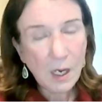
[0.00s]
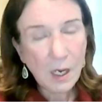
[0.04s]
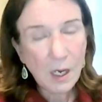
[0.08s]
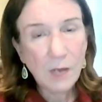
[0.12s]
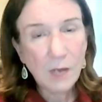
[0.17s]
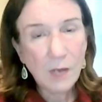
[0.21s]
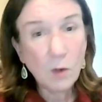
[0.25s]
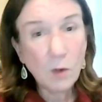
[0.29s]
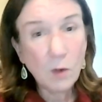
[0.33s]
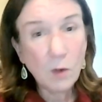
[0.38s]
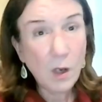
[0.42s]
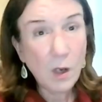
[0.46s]

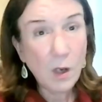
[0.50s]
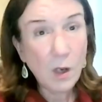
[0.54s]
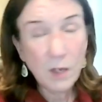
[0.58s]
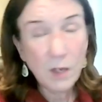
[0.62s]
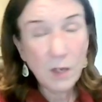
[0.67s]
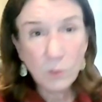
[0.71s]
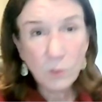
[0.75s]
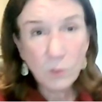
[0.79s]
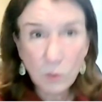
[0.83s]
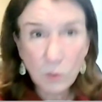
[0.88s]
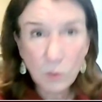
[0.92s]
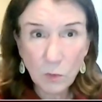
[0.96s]
And
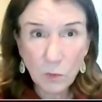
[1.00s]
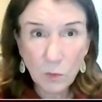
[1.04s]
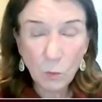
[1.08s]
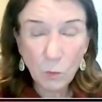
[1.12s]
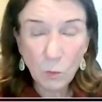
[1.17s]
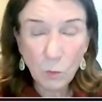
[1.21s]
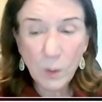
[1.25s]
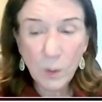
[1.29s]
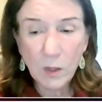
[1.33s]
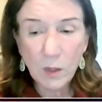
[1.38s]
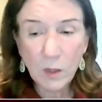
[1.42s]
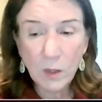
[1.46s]
and
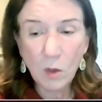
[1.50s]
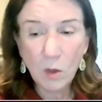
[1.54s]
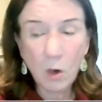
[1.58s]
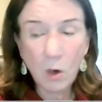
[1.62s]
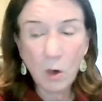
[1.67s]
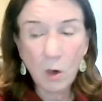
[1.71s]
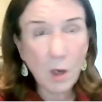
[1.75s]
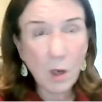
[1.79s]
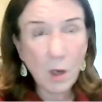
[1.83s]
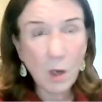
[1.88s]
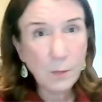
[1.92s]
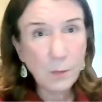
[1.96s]
we
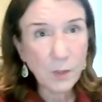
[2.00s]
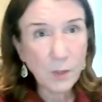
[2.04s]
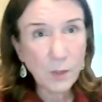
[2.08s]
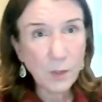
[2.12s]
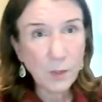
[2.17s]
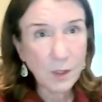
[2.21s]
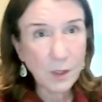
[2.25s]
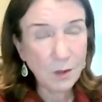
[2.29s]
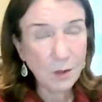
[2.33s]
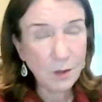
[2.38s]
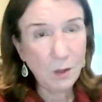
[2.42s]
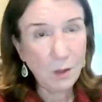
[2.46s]
are
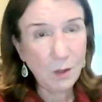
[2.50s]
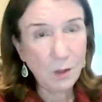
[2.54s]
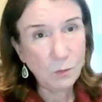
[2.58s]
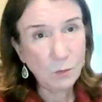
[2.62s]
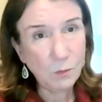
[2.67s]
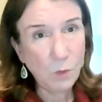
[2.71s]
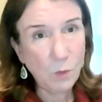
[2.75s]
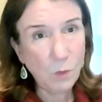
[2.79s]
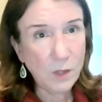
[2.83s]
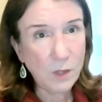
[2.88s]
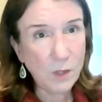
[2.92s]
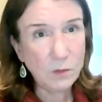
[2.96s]
operating on
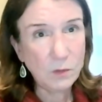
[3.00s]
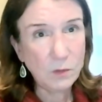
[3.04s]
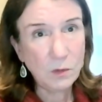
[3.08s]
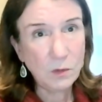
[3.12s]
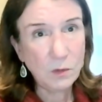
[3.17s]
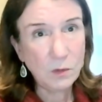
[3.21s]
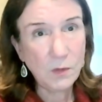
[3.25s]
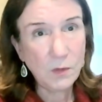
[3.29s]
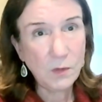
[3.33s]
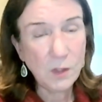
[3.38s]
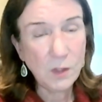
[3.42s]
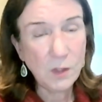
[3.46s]
what
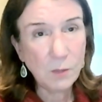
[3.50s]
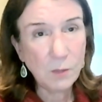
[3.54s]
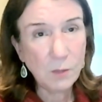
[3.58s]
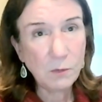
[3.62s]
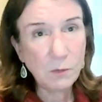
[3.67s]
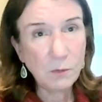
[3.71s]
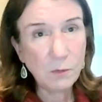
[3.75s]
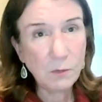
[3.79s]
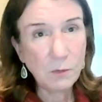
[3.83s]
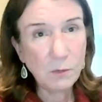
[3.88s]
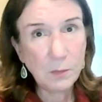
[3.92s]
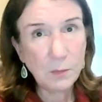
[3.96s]
the number
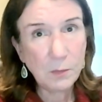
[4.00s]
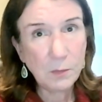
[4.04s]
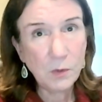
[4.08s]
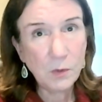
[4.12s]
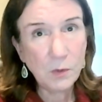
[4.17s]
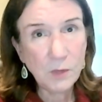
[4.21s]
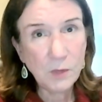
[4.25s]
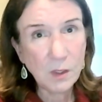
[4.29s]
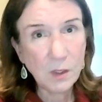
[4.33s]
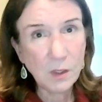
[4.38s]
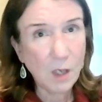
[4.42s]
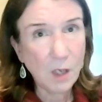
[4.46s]
of people who
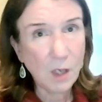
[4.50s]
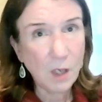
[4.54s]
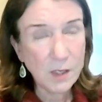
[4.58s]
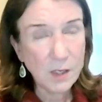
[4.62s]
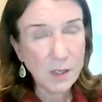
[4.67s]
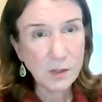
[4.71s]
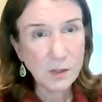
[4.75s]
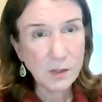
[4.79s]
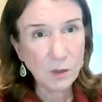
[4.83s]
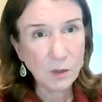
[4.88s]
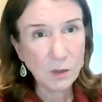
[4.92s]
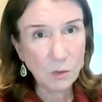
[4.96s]
need
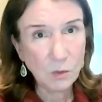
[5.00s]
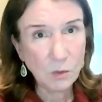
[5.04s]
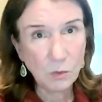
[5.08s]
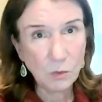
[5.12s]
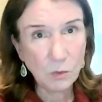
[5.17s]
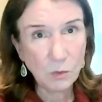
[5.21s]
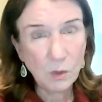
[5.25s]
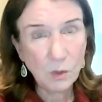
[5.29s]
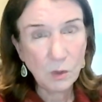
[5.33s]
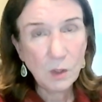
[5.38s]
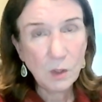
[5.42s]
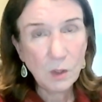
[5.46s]

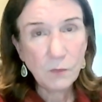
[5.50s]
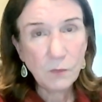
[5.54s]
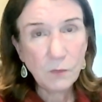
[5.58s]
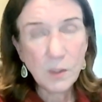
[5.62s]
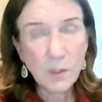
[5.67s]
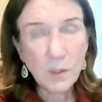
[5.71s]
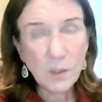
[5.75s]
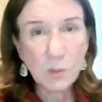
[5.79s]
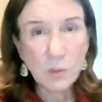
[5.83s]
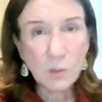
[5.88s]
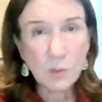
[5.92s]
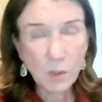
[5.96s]
ICU
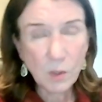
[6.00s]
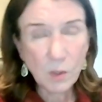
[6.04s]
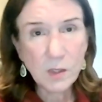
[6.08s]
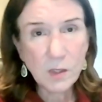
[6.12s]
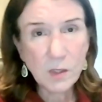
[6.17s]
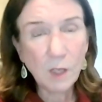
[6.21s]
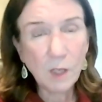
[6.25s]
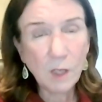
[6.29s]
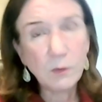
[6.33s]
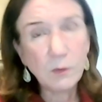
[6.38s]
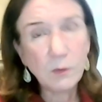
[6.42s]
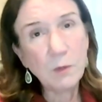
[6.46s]
is is
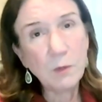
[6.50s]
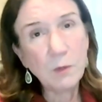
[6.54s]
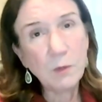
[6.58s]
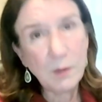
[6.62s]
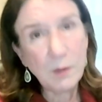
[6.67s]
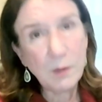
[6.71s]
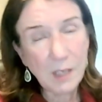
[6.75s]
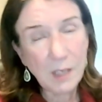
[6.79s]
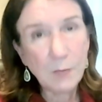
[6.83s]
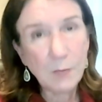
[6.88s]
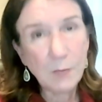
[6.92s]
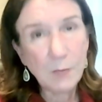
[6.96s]
hovering
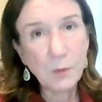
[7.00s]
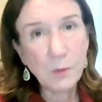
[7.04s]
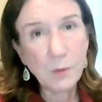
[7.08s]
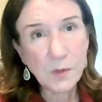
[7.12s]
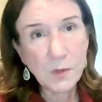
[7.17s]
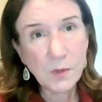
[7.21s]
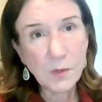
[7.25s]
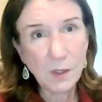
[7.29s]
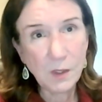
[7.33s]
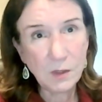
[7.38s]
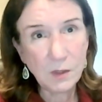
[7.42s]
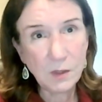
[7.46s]
around
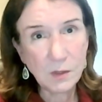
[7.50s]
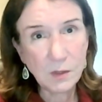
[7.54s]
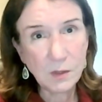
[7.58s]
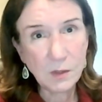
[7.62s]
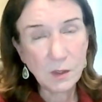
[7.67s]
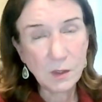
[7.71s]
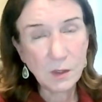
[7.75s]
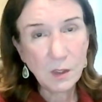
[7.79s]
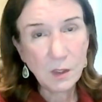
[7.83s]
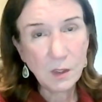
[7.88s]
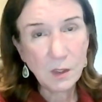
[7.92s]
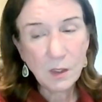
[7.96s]
8%
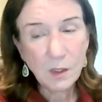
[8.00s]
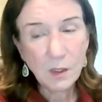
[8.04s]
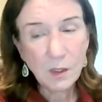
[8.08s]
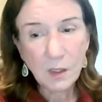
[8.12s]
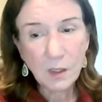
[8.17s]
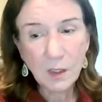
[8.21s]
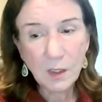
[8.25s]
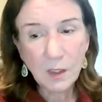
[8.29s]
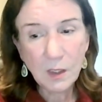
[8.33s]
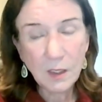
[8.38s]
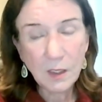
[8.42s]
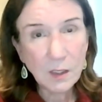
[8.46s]

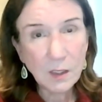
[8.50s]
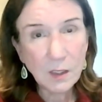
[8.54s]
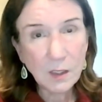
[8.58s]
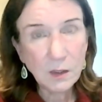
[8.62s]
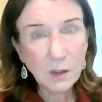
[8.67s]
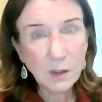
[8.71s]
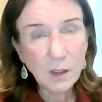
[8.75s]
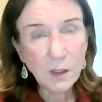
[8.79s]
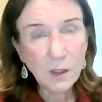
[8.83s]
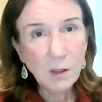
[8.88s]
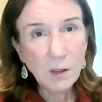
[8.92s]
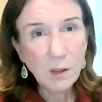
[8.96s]
in
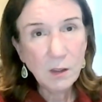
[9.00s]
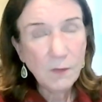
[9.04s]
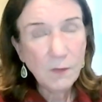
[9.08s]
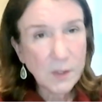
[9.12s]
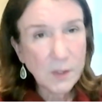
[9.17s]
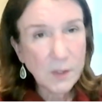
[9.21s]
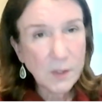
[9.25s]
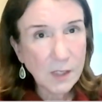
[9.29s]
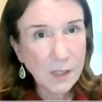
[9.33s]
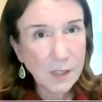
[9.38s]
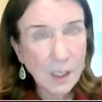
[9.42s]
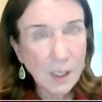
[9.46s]
Italy.
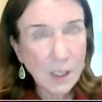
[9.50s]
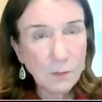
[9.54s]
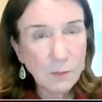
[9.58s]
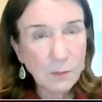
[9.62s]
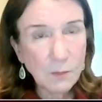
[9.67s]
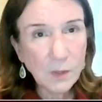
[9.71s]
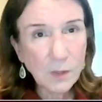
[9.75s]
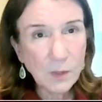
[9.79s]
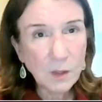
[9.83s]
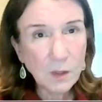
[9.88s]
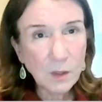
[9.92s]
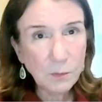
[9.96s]
That's 8
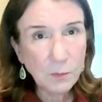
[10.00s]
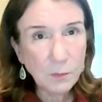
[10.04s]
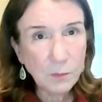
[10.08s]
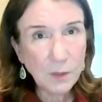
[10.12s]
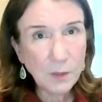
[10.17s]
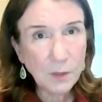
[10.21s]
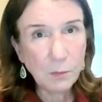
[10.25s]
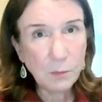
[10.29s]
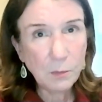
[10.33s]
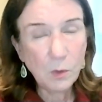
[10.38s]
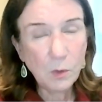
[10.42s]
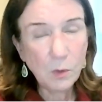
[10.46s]
million
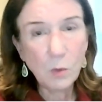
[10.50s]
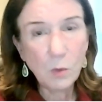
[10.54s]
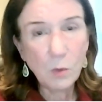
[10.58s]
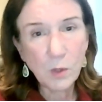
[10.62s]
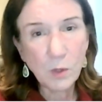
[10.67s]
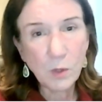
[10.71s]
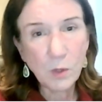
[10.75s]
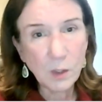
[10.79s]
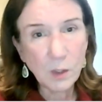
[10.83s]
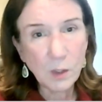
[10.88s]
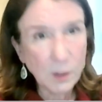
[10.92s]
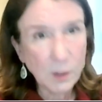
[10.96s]
people who are
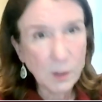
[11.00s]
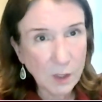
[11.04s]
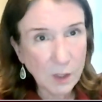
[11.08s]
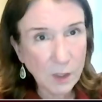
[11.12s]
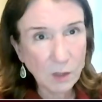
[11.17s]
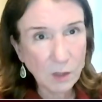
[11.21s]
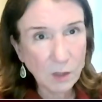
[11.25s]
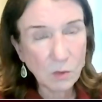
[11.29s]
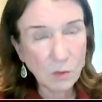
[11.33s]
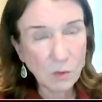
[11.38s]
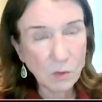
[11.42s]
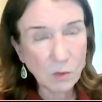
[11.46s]
going to
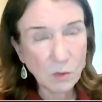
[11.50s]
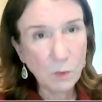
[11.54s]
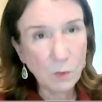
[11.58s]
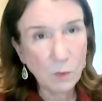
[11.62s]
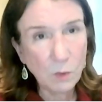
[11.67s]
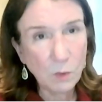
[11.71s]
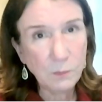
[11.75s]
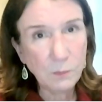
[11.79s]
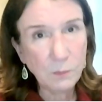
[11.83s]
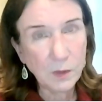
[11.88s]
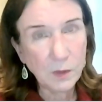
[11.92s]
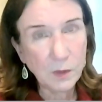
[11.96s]
need those
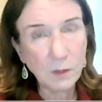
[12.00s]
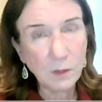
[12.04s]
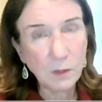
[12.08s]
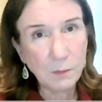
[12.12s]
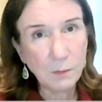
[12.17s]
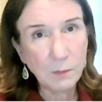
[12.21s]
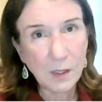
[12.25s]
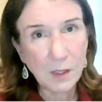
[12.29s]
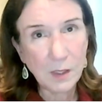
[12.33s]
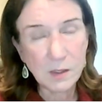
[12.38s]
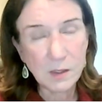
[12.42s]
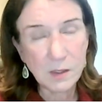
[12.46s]
1 million
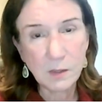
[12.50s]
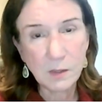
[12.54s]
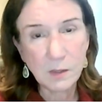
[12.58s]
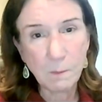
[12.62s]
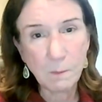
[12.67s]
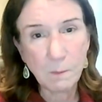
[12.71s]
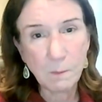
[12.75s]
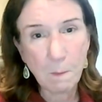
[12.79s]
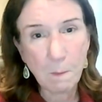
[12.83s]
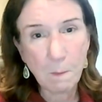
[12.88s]
beds.